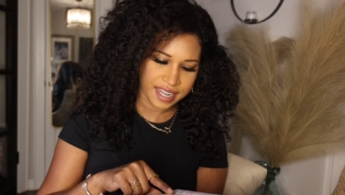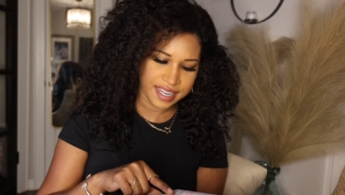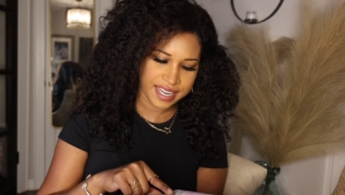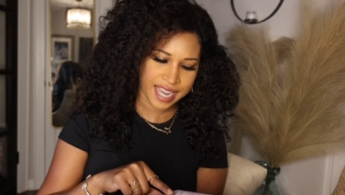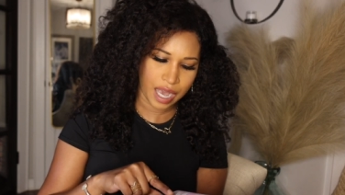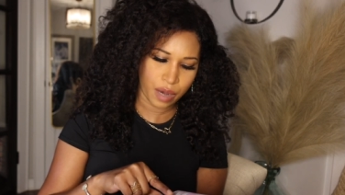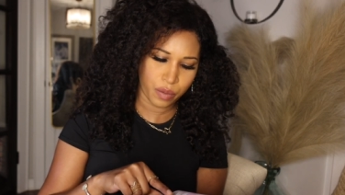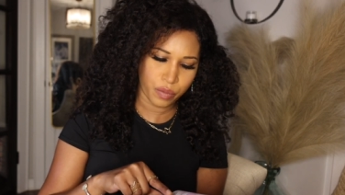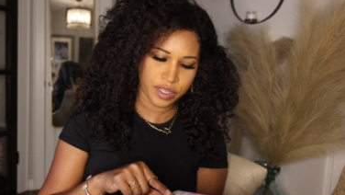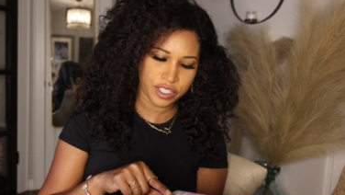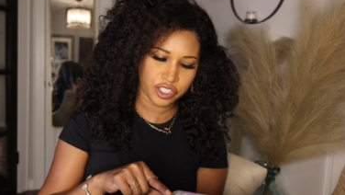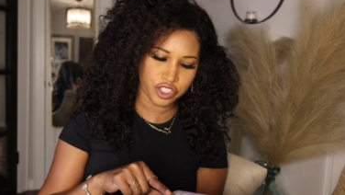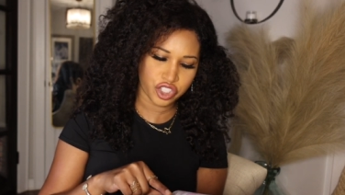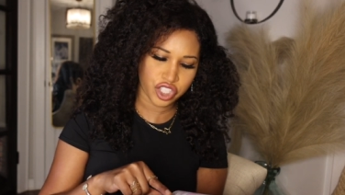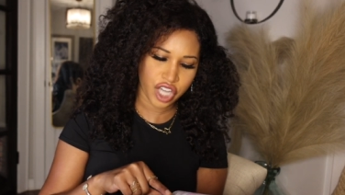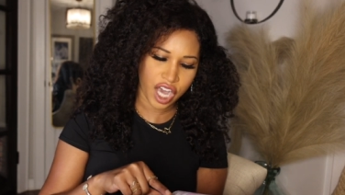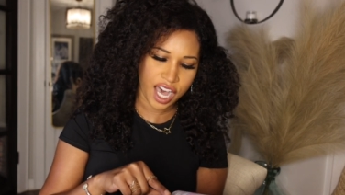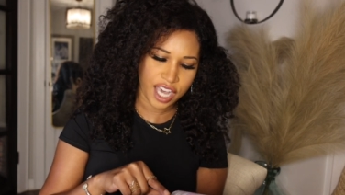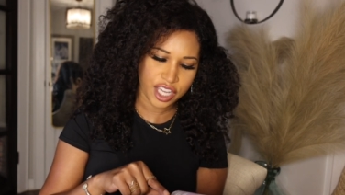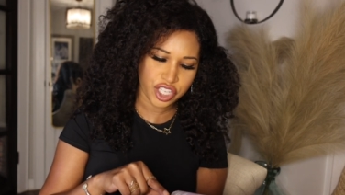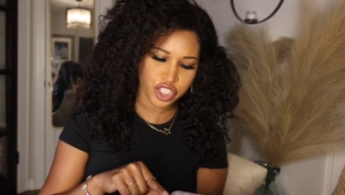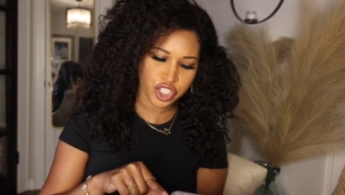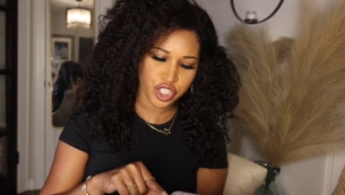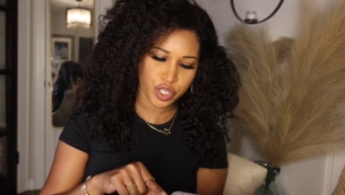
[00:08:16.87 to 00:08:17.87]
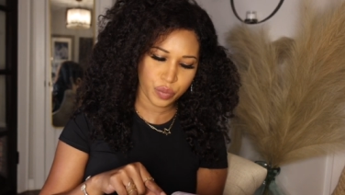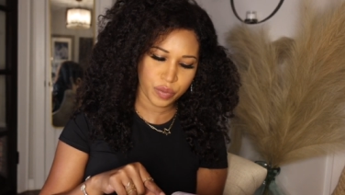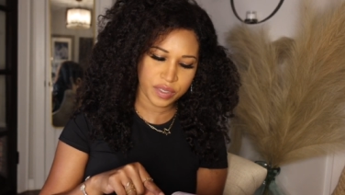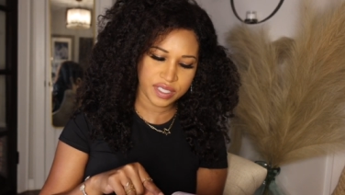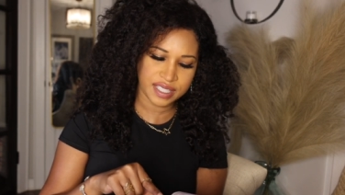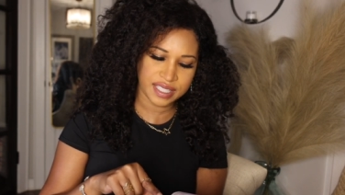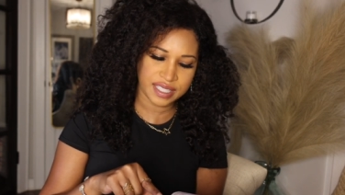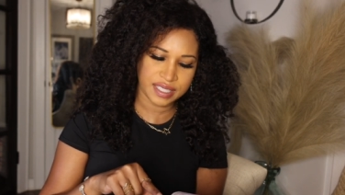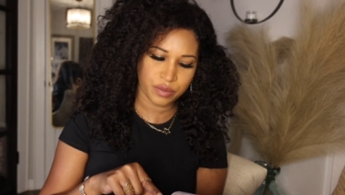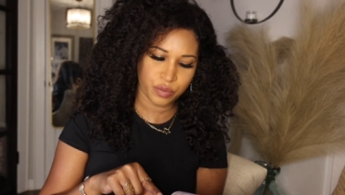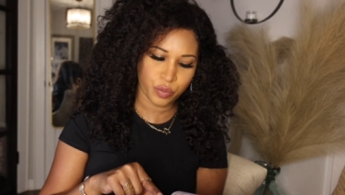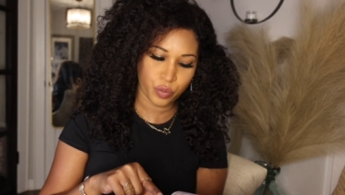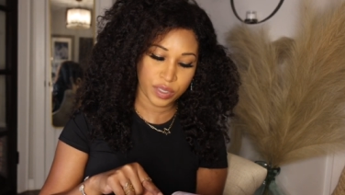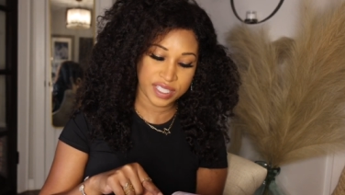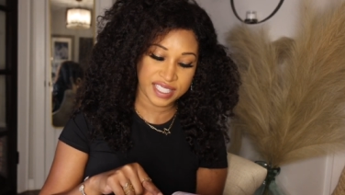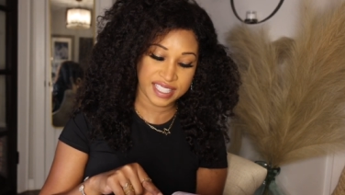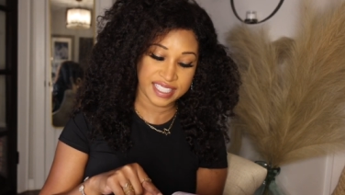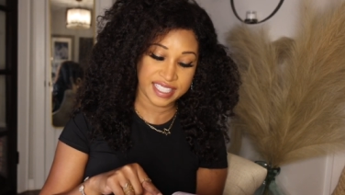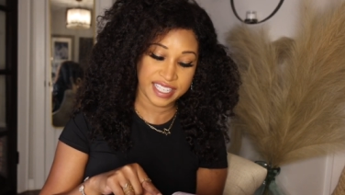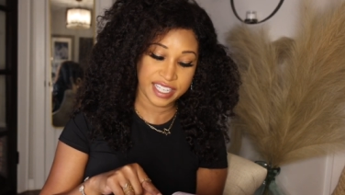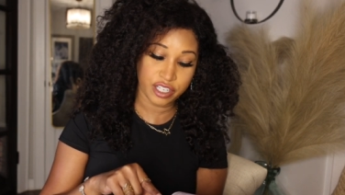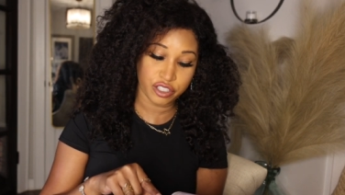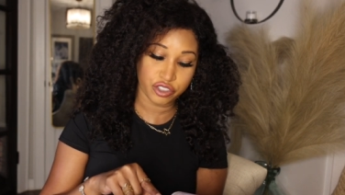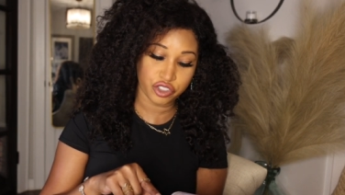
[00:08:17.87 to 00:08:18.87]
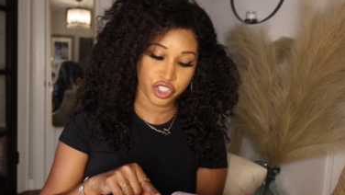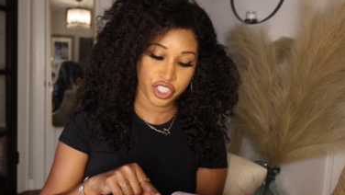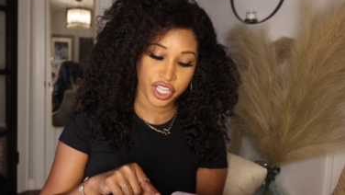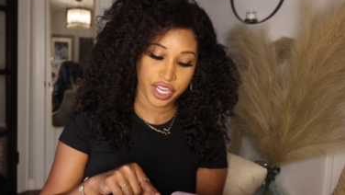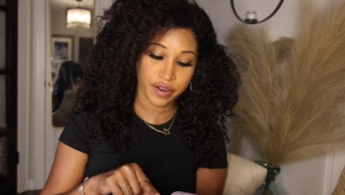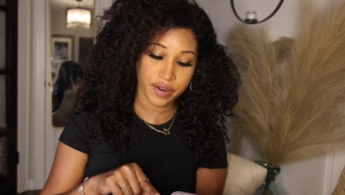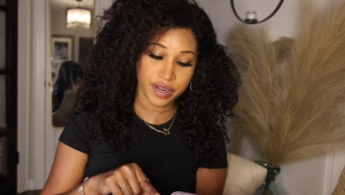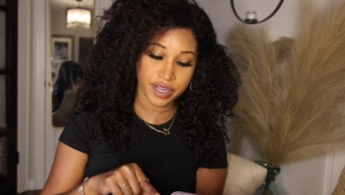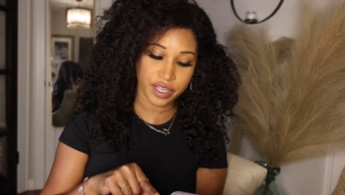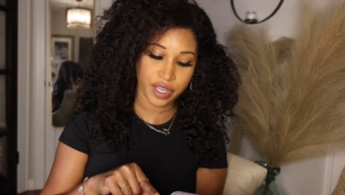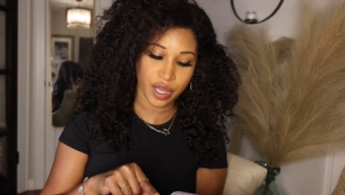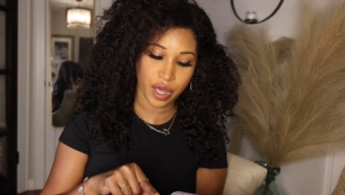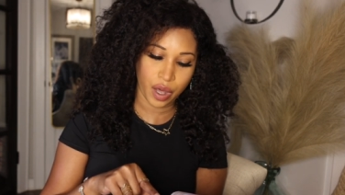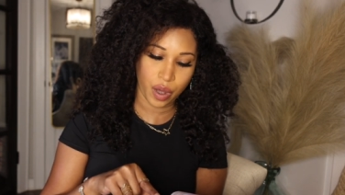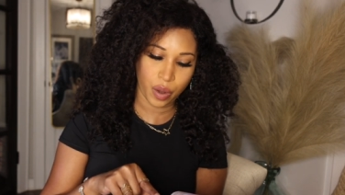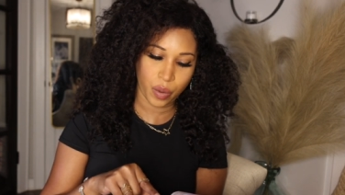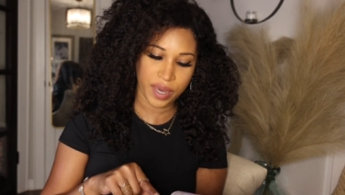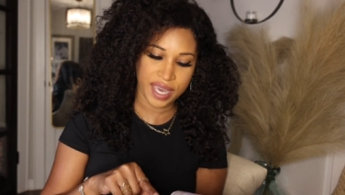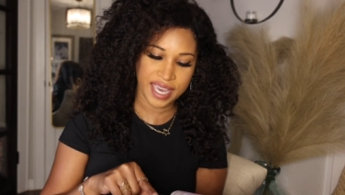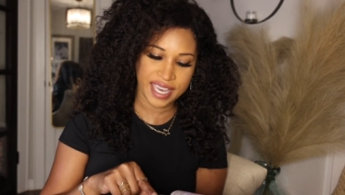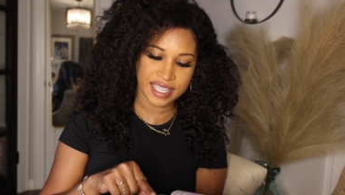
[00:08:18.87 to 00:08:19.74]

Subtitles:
Now when Joshua was near Jericho,